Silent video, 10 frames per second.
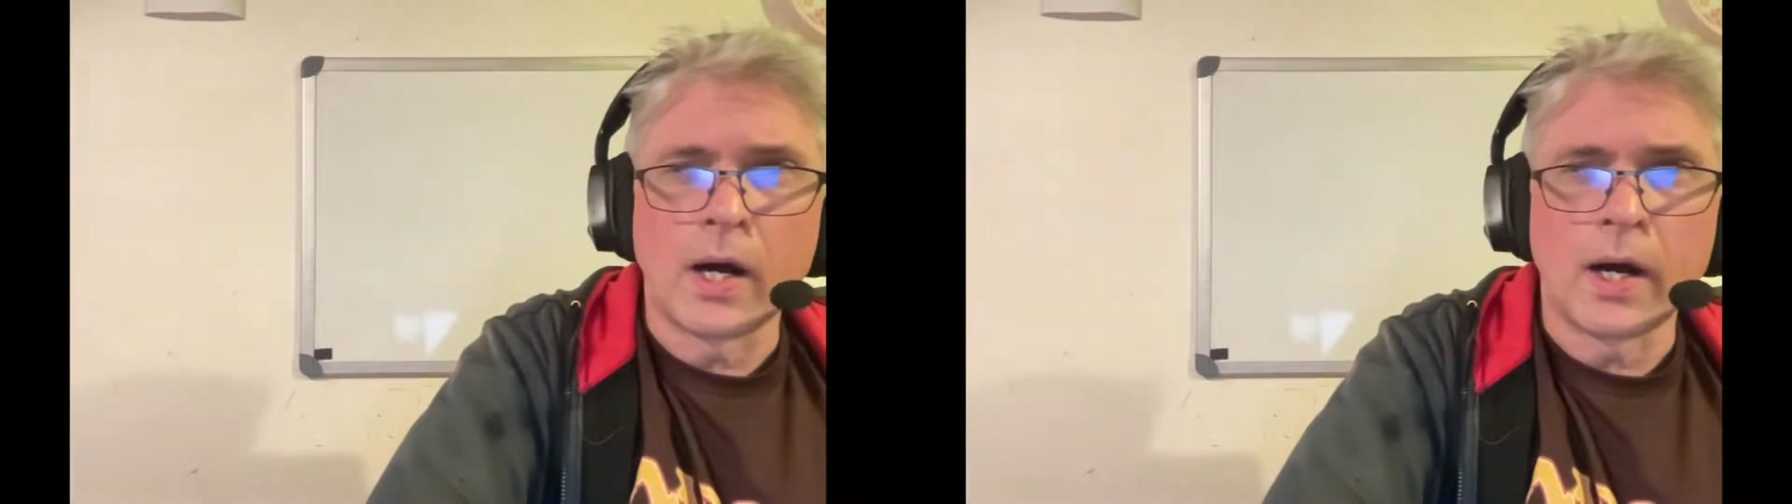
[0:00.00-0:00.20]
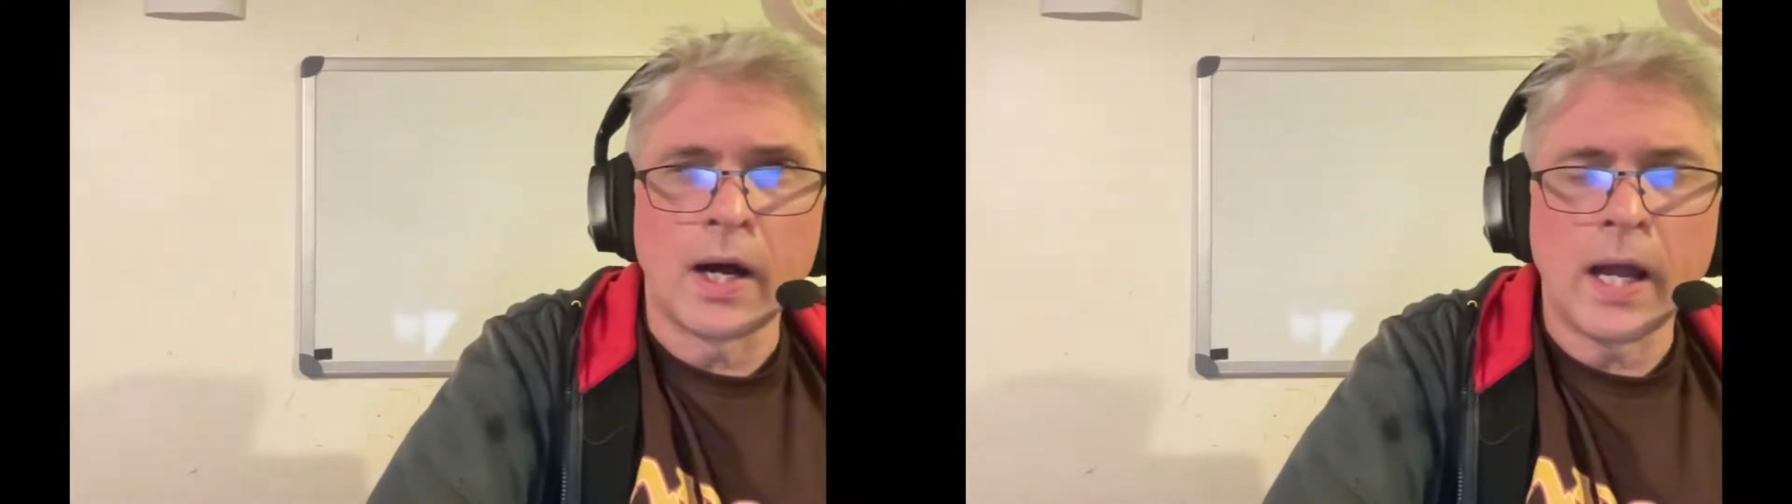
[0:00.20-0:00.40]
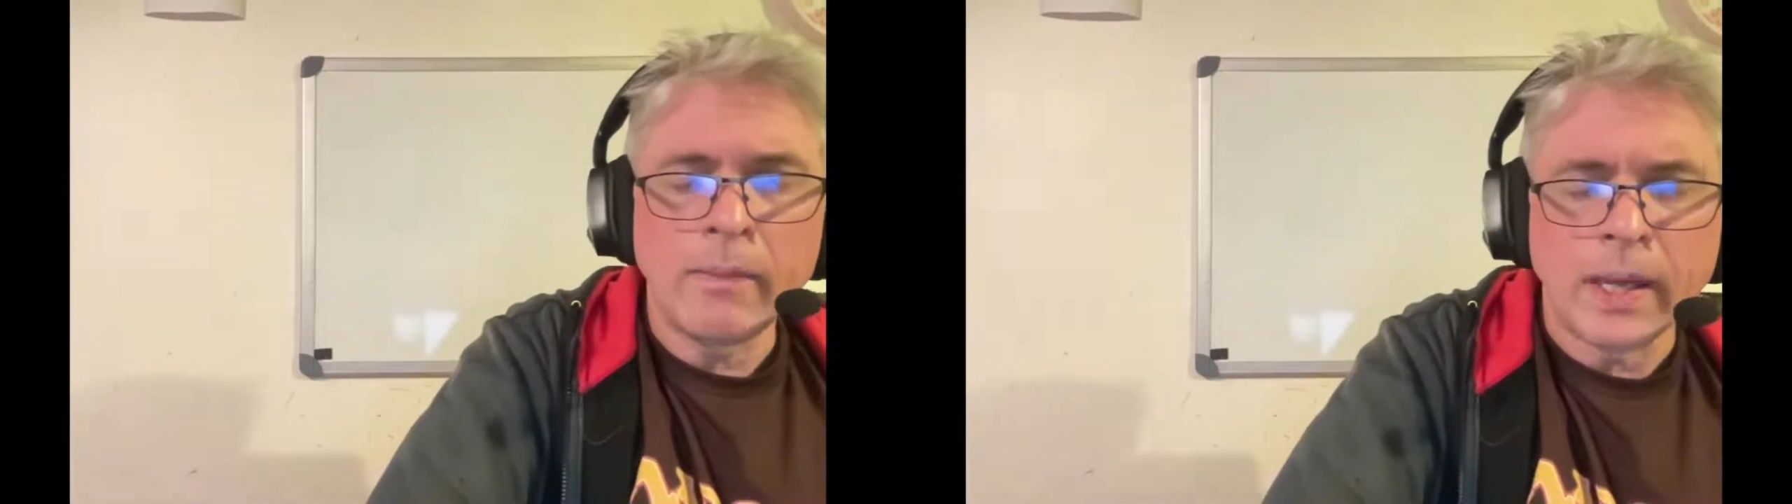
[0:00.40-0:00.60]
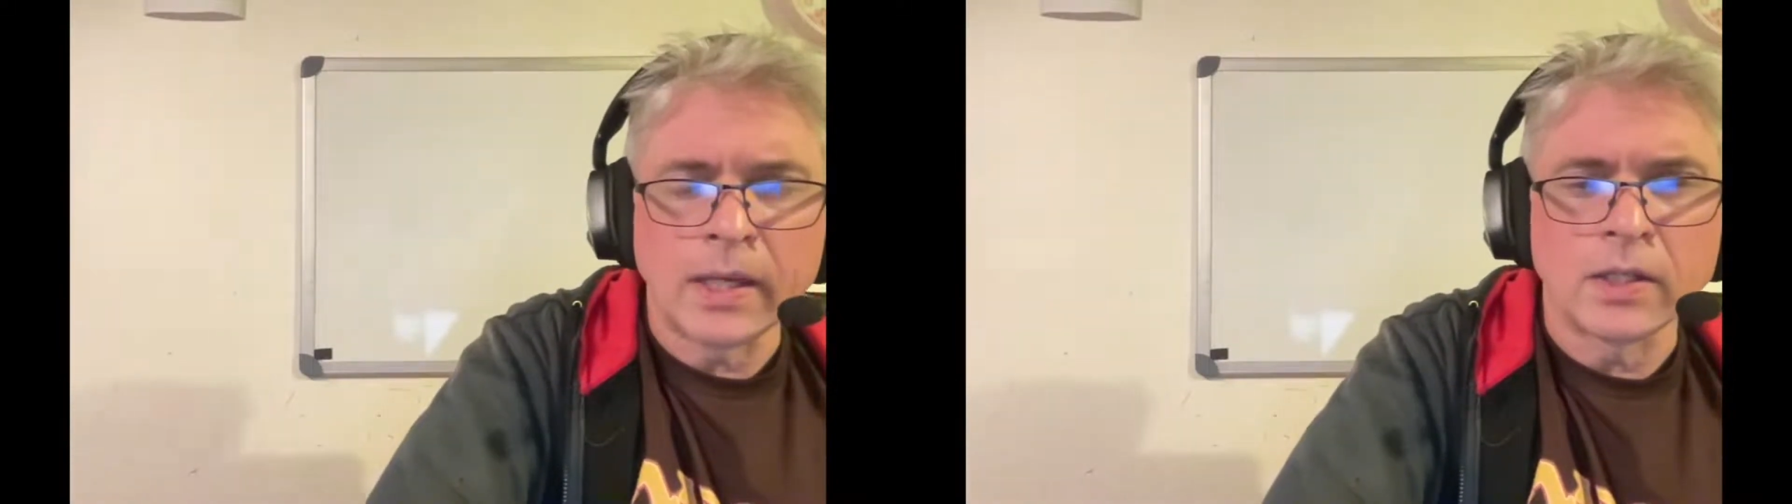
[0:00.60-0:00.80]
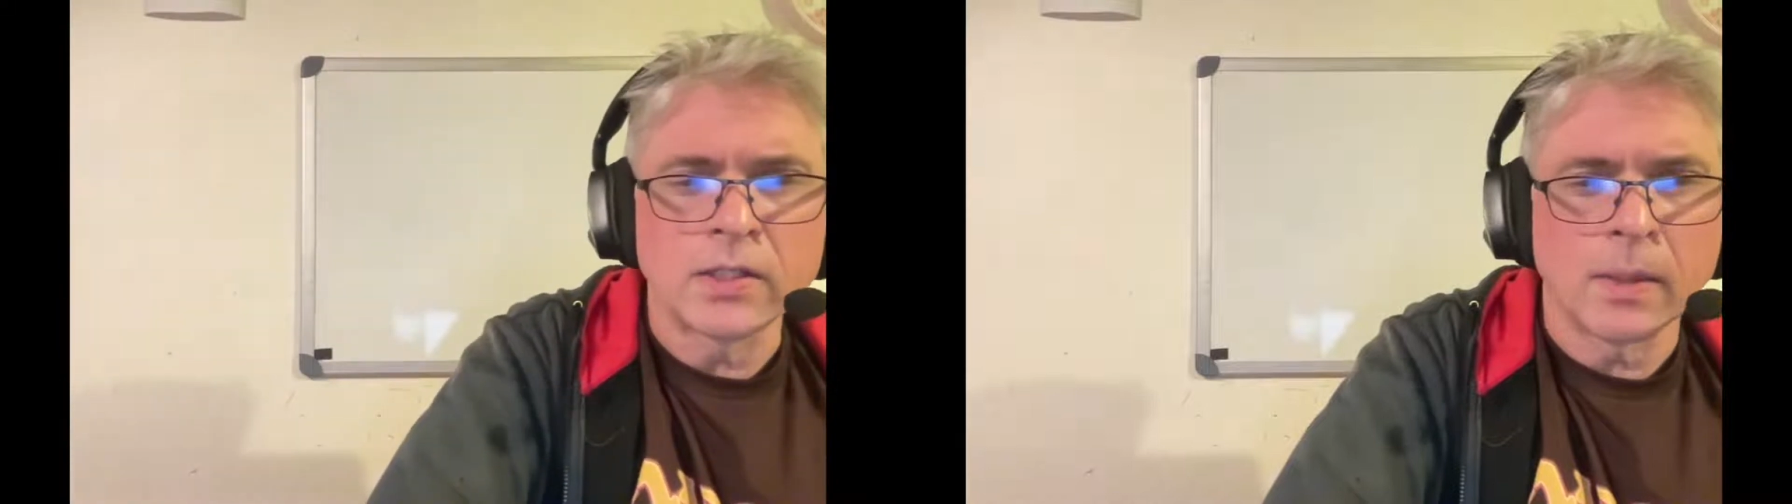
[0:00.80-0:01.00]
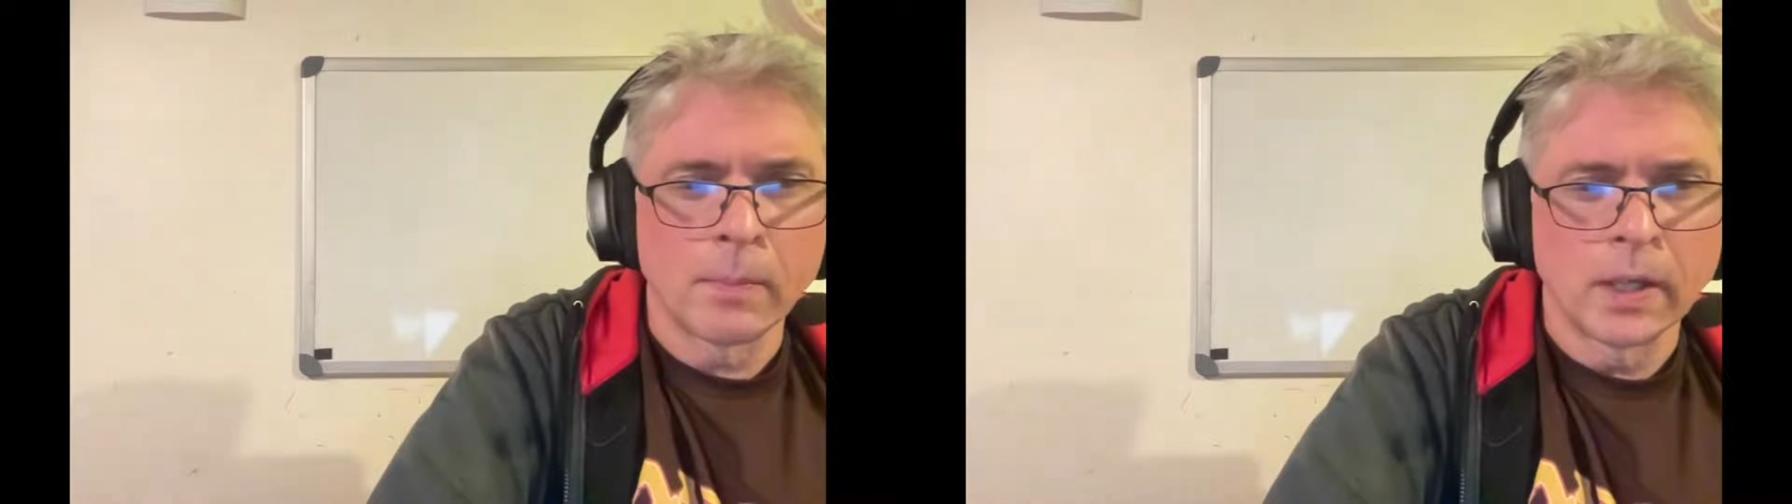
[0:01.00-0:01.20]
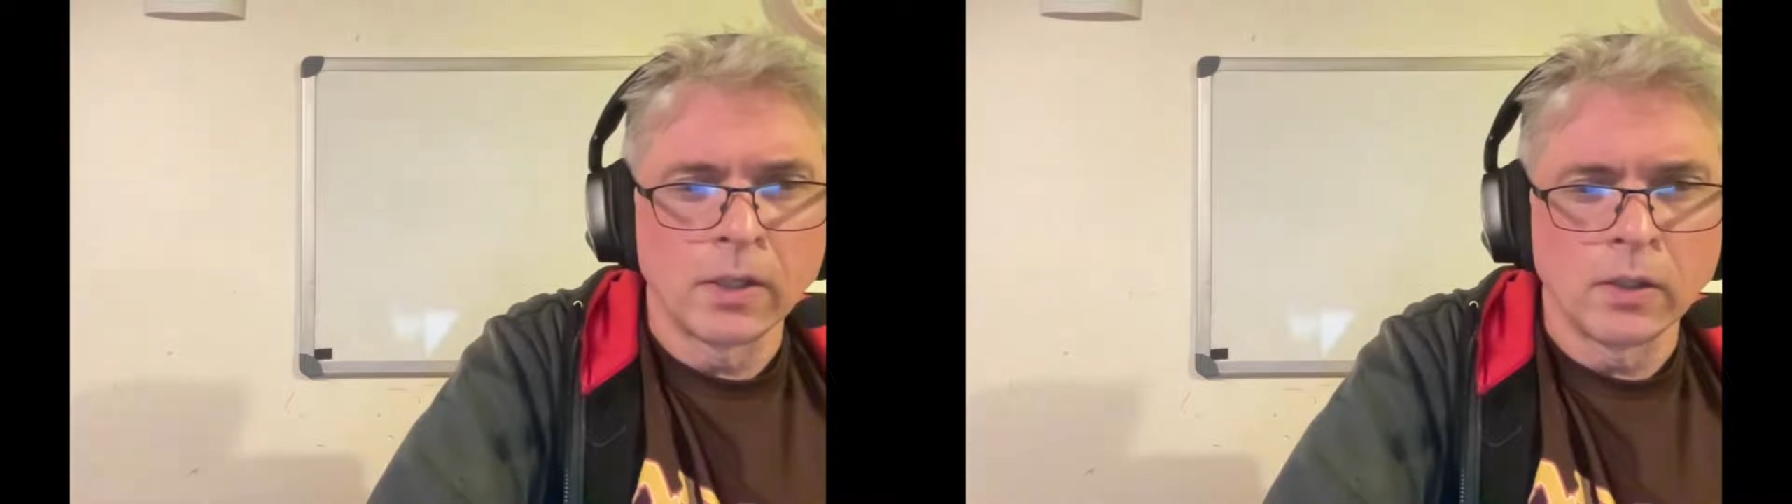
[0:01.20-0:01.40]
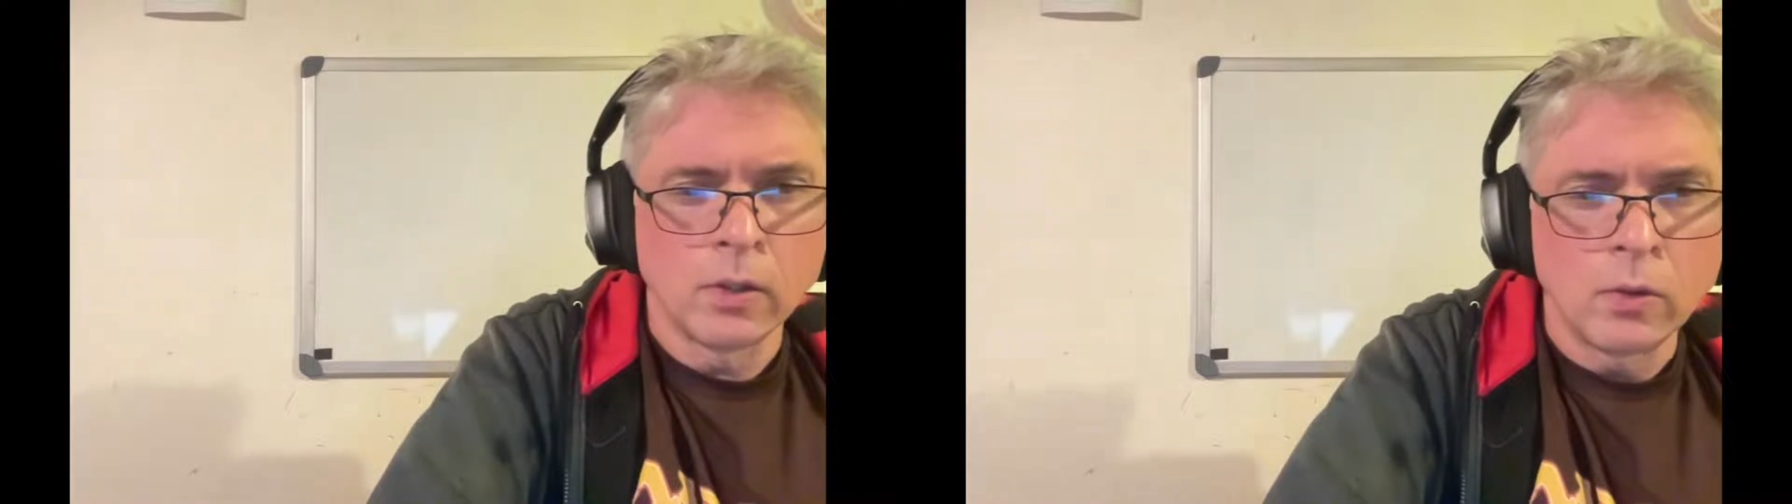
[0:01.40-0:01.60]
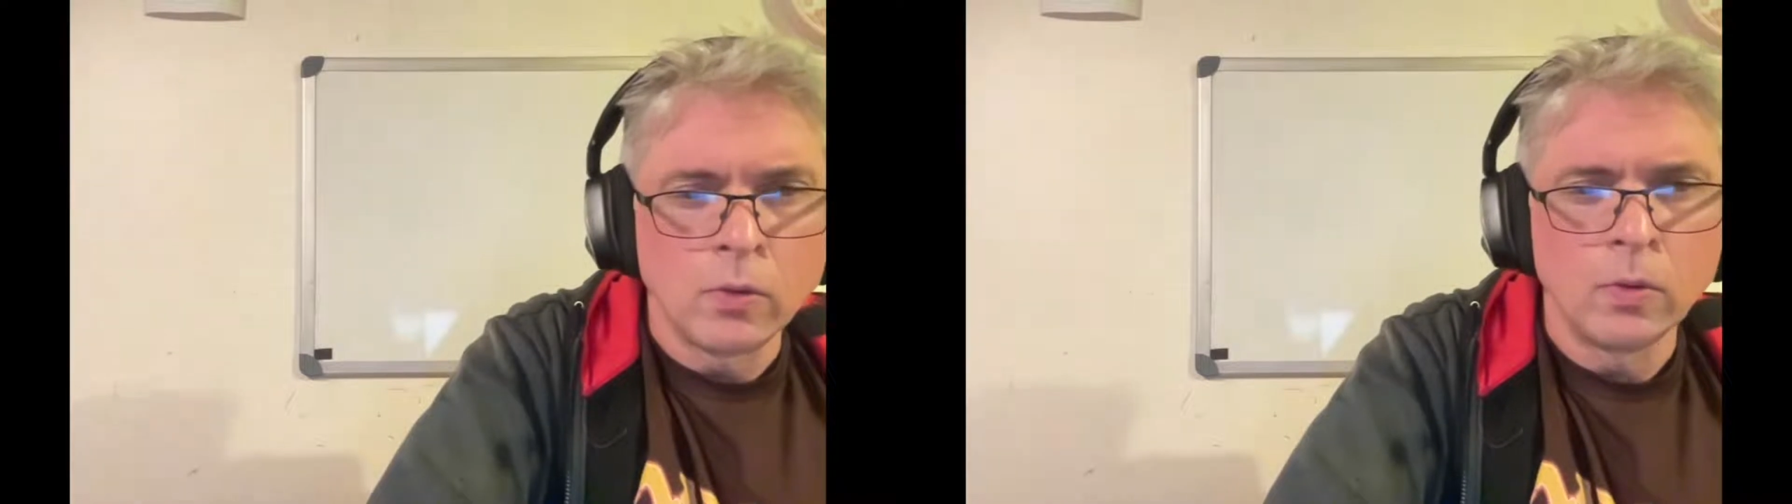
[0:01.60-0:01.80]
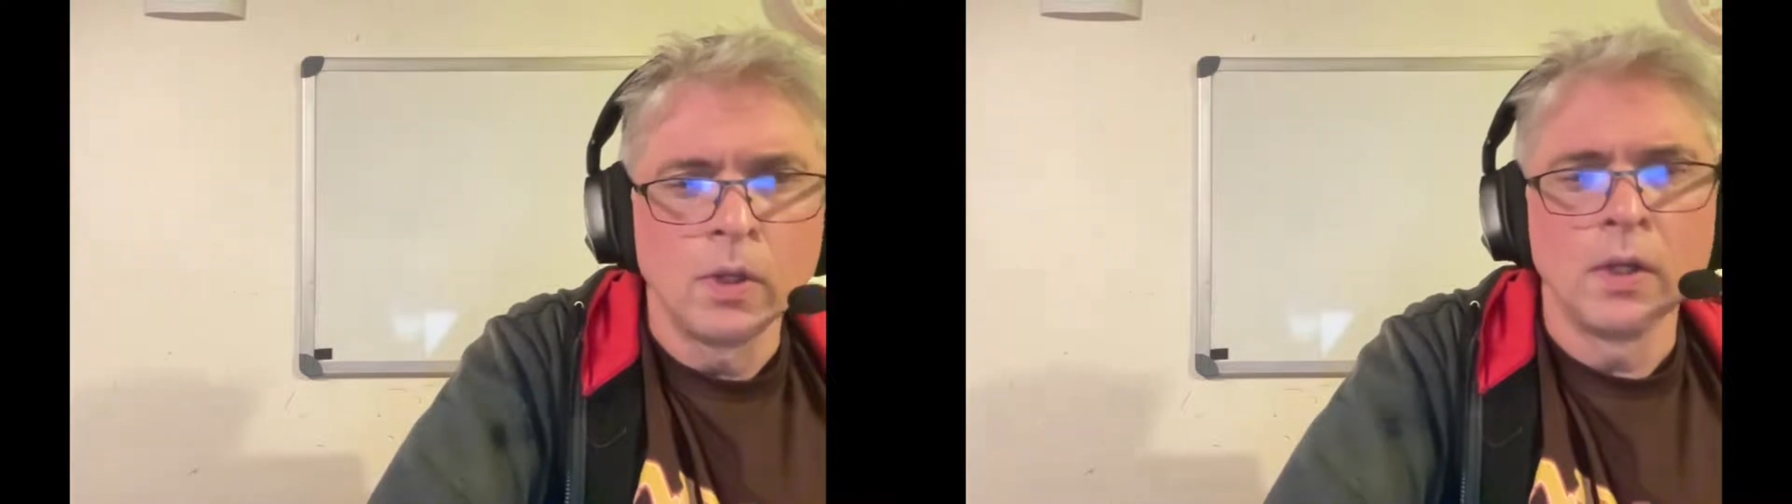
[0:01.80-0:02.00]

I made something new,